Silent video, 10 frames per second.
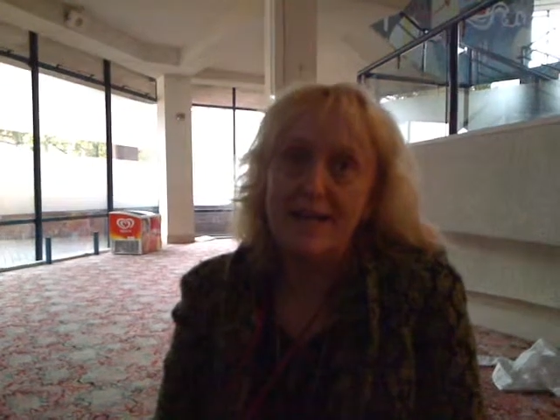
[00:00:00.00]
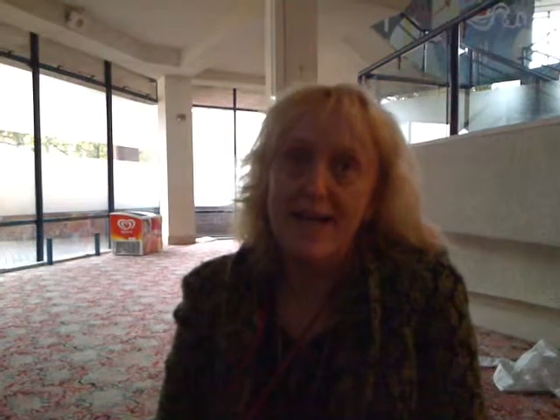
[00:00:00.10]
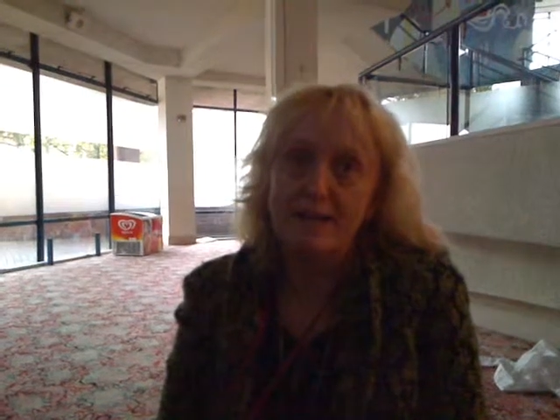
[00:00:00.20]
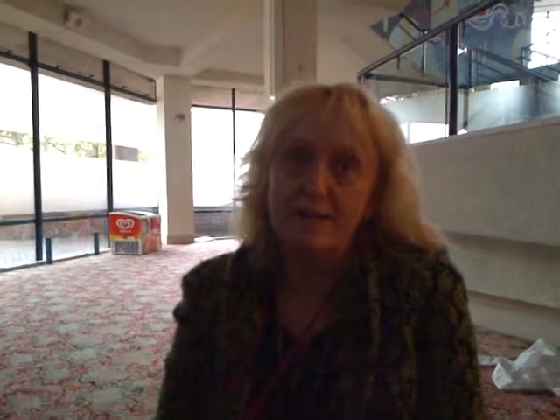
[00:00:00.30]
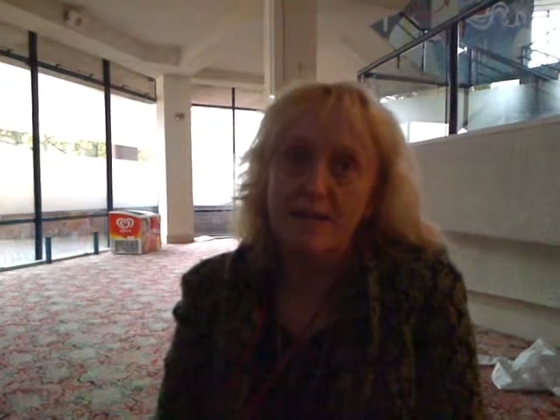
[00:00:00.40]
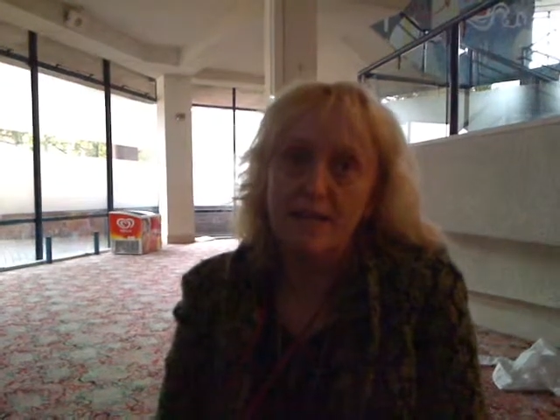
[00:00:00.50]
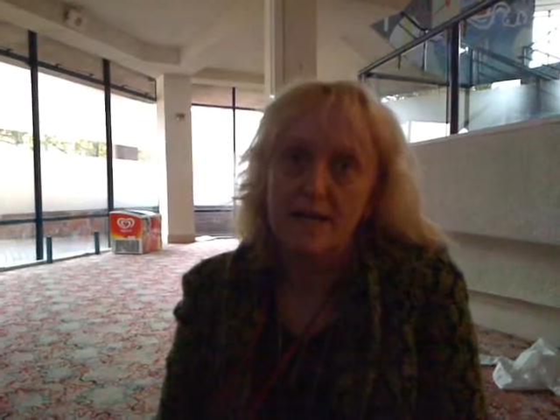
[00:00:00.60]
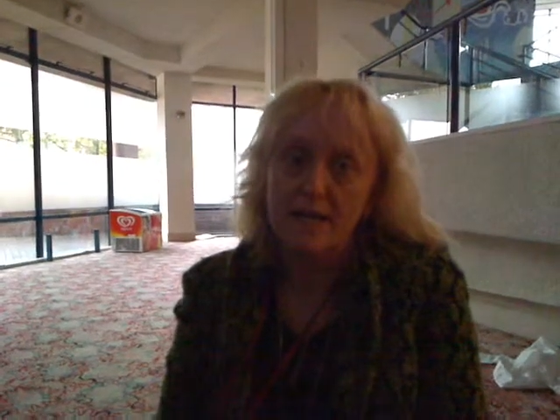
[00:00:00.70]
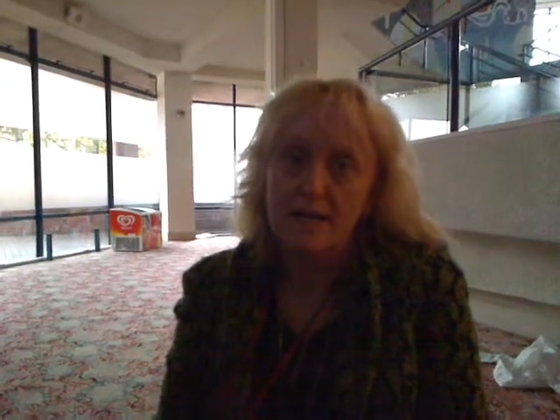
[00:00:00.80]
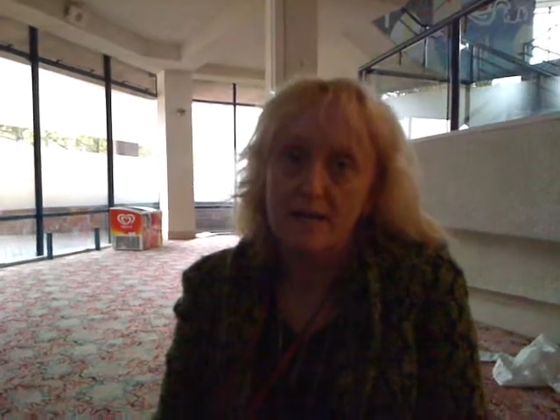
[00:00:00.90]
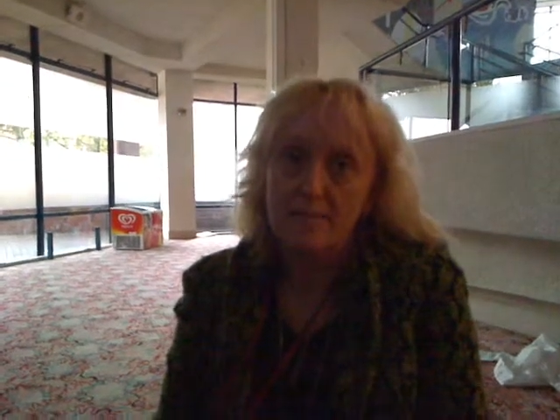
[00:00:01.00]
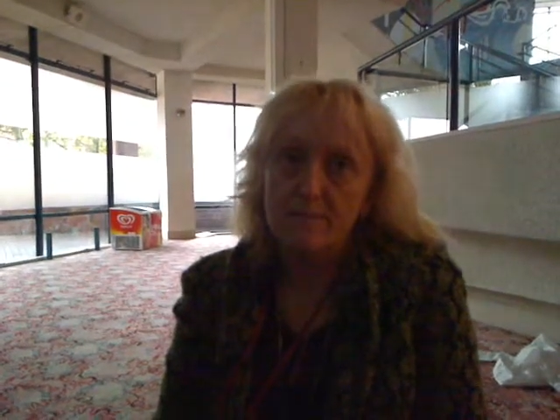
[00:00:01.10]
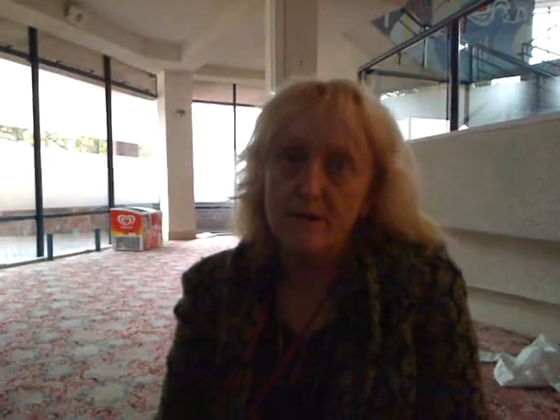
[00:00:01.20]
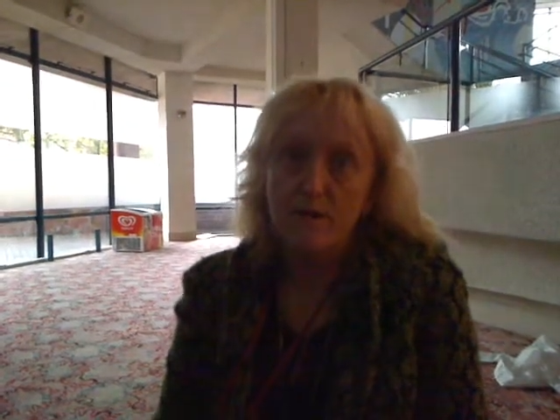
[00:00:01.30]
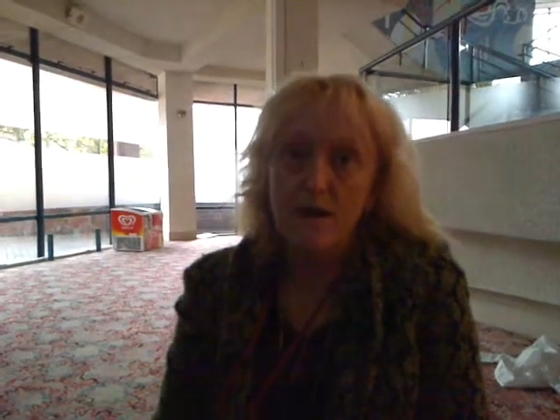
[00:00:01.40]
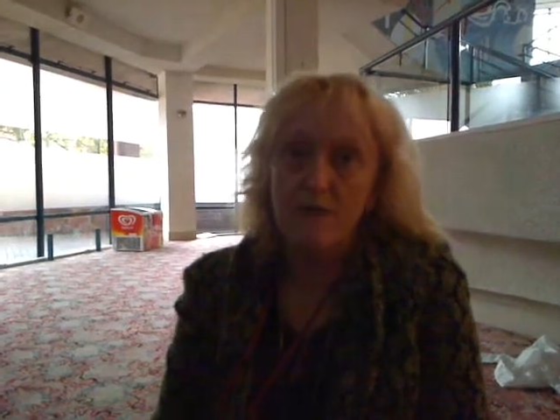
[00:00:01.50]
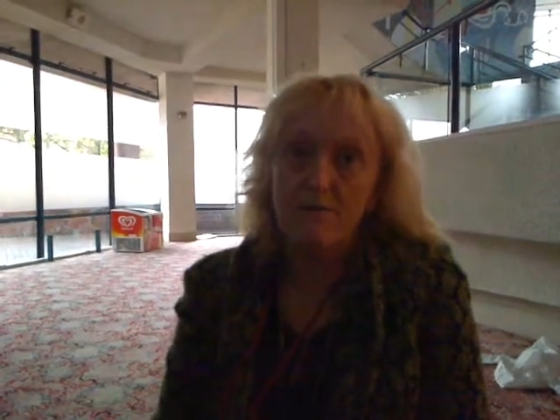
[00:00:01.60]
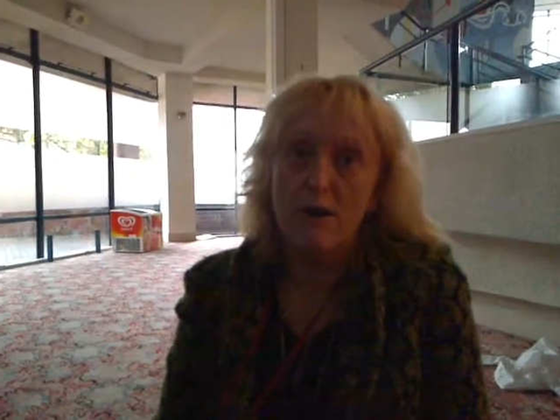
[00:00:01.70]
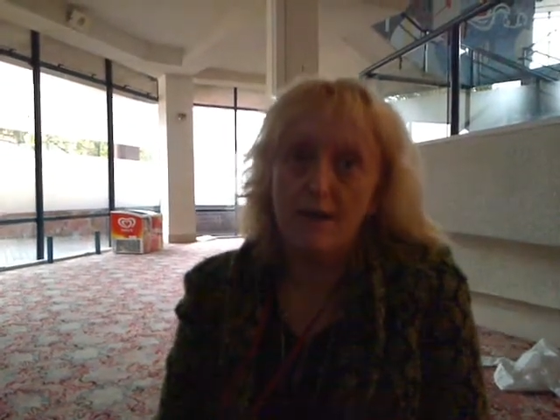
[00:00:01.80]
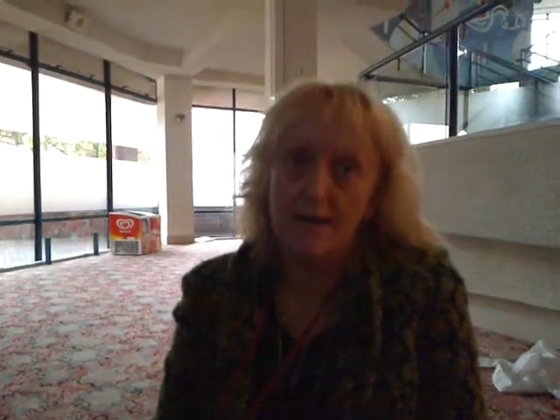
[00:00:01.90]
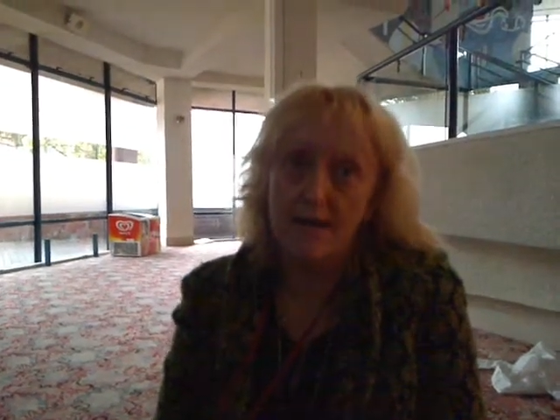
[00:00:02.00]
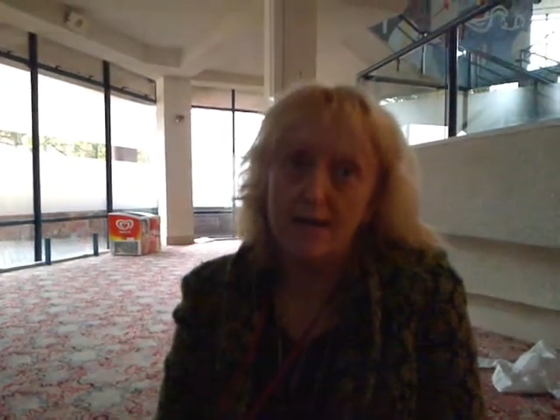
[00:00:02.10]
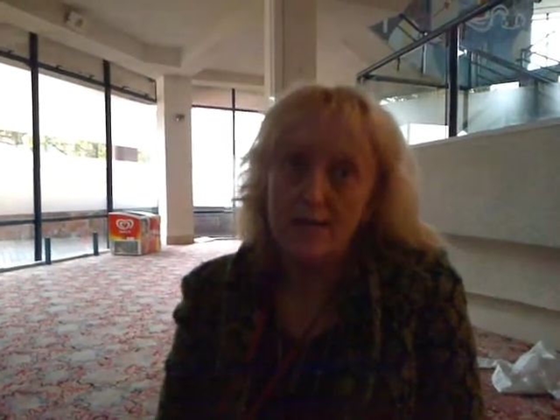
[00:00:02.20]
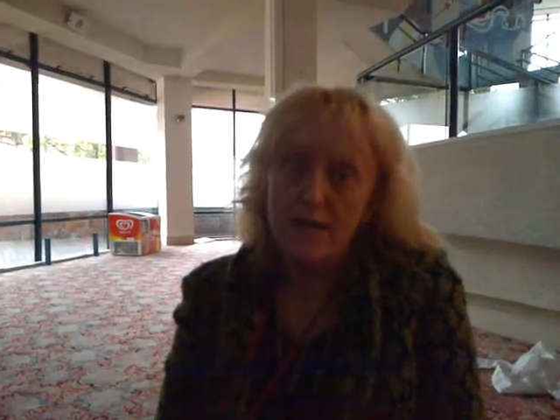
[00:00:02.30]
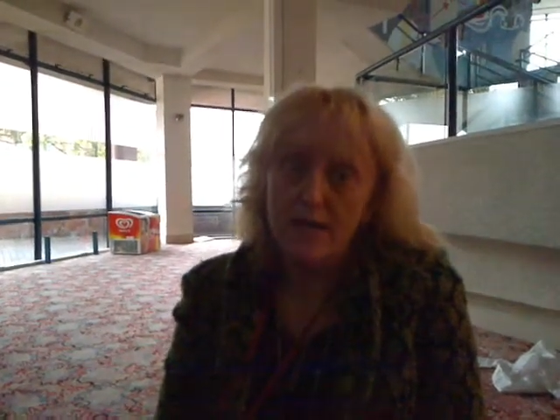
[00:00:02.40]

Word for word: loudly, um, and quite rightly,